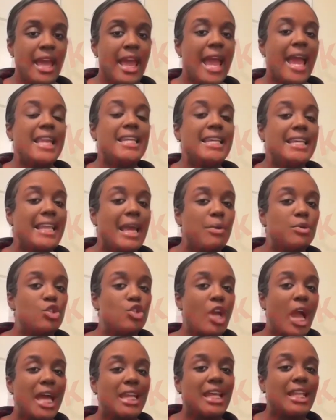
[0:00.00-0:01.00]
And then they was
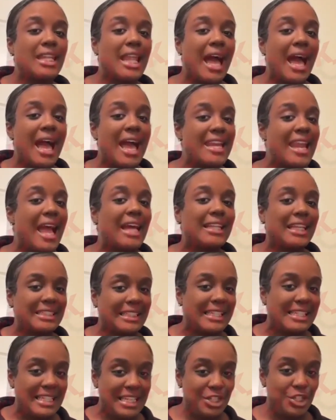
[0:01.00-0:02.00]
trying to lie and act like
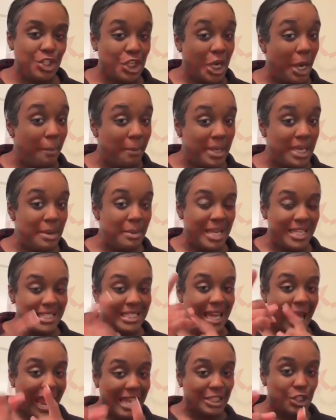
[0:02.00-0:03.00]
they didn't jump me
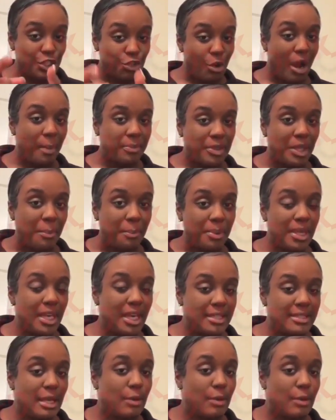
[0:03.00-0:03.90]
until I had to drop them pics.